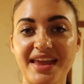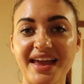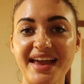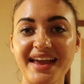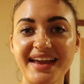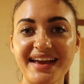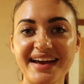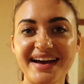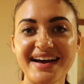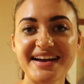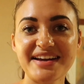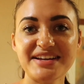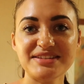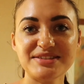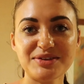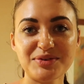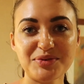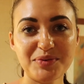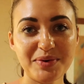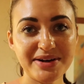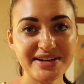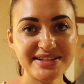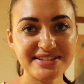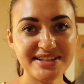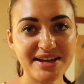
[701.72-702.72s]
Hey guys,
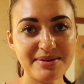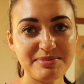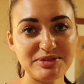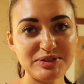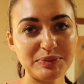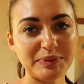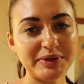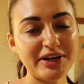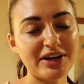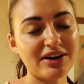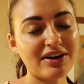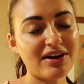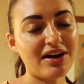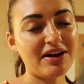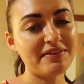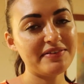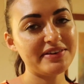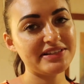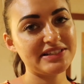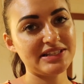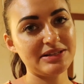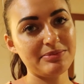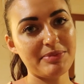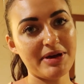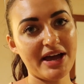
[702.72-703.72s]
what is up? So we are
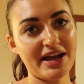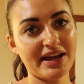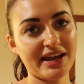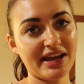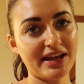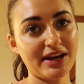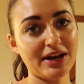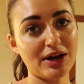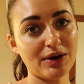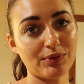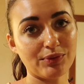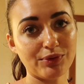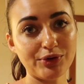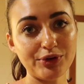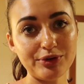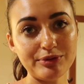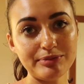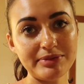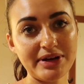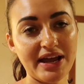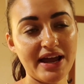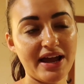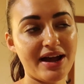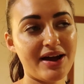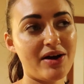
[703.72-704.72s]
obviously back in our
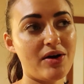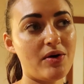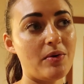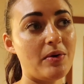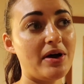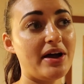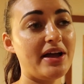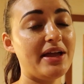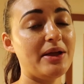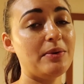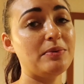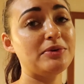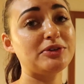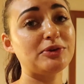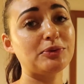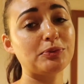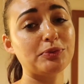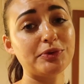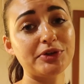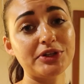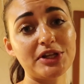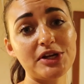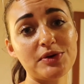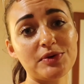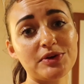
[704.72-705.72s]
room now. It was a
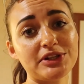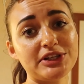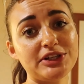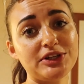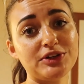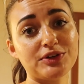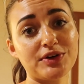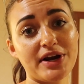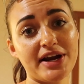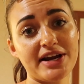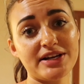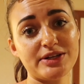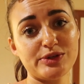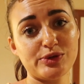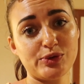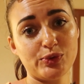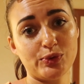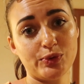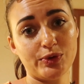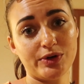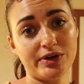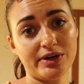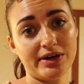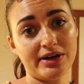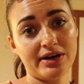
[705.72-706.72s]
really, really great
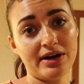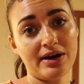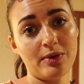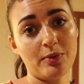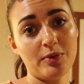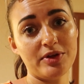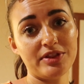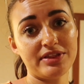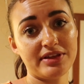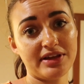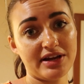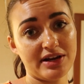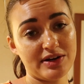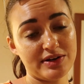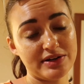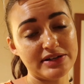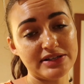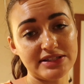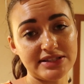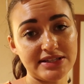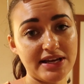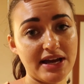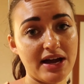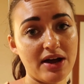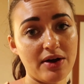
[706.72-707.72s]
tour with
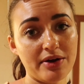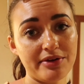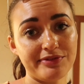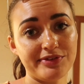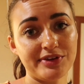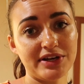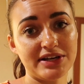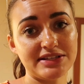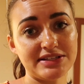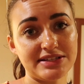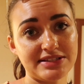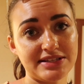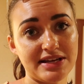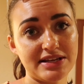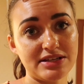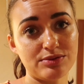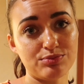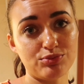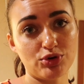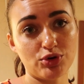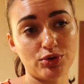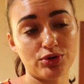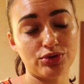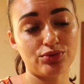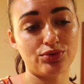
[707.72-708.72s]
Curacao. If you guys decide to
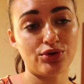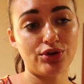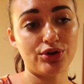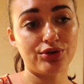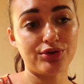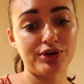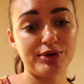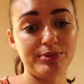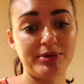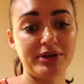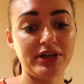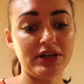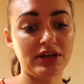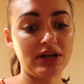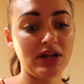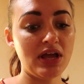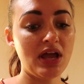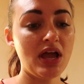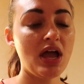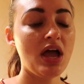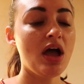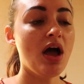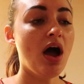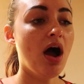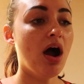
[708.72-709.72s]
book with Royal Caribbean,
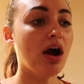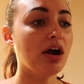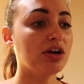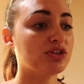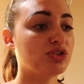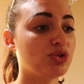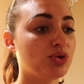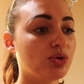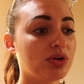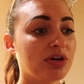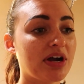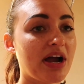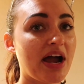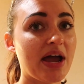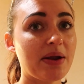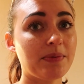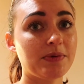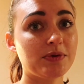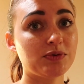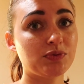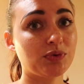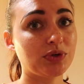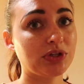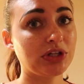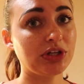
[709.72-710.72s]
our tour guide
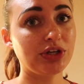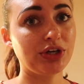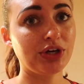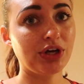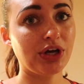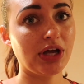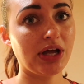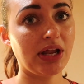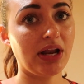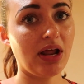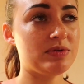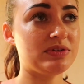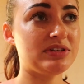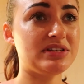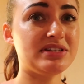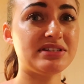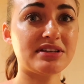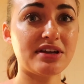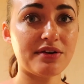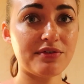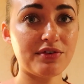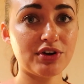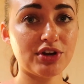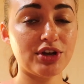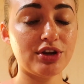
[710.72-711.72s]
was really good. It was
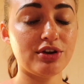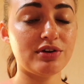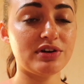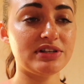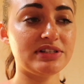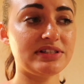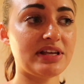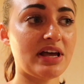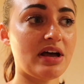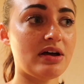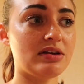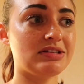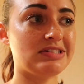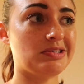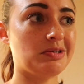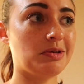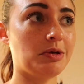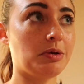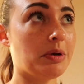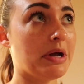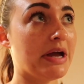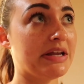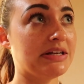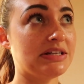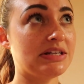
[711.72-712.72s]
Discover Curacao, so
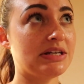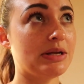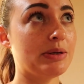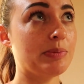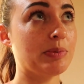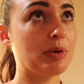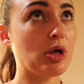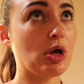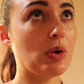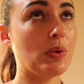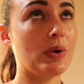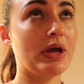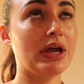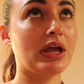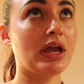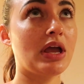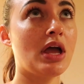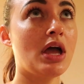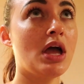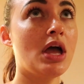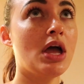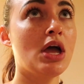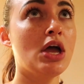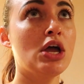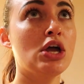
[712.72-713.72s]
you ended up going
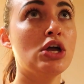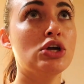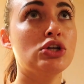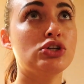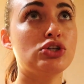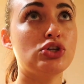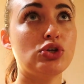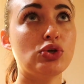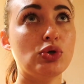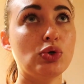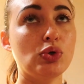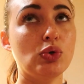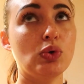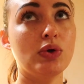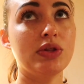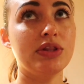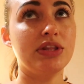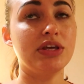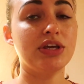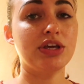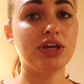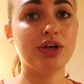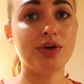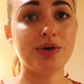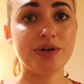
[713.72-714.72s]
to
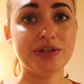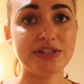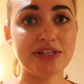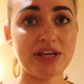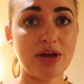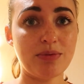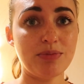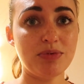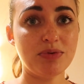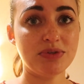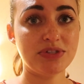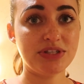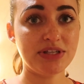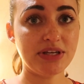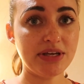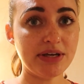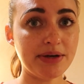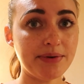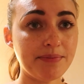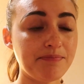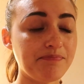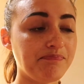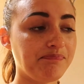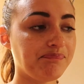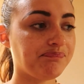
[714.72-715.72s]
the Curacao
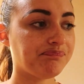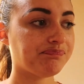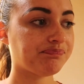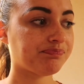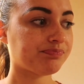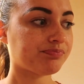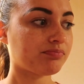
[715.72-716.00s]
Museum,